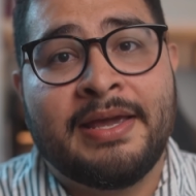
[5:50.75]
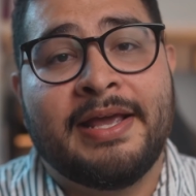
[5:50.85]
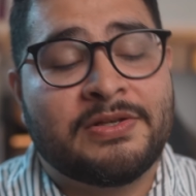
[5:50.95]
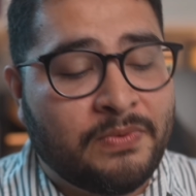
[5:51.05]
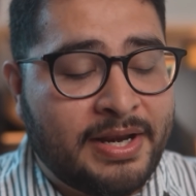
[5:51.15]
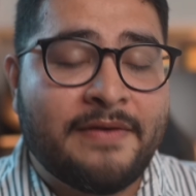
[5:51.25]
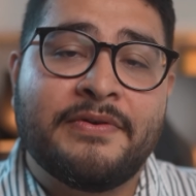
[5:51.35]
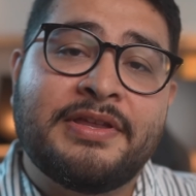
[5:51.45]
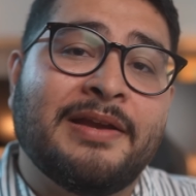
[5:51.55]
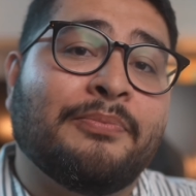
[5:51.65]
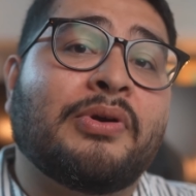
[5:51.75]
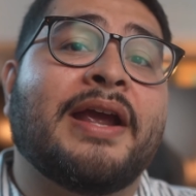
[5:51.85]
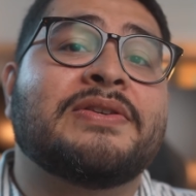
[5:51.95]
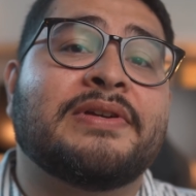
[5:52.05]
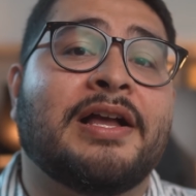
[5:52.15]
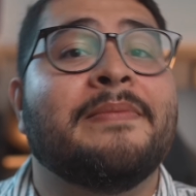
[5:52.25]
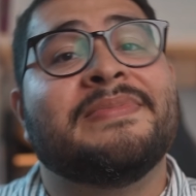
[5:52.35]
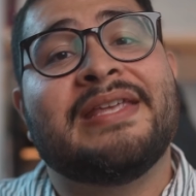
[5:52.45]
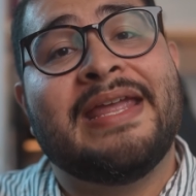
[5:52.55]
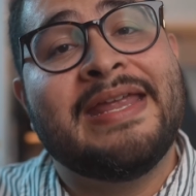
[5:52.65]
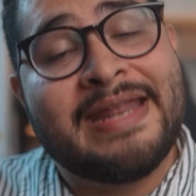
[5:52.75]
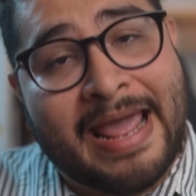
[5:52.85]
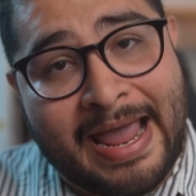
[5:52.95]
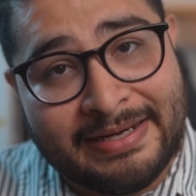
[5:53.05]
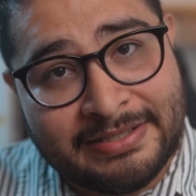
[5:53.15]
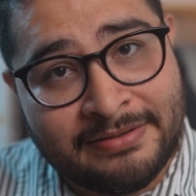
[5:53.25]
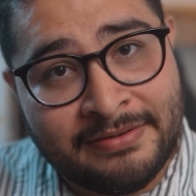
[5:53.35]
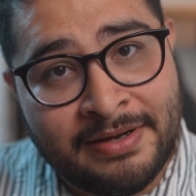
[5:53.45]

It's whatever the appraisal comes in at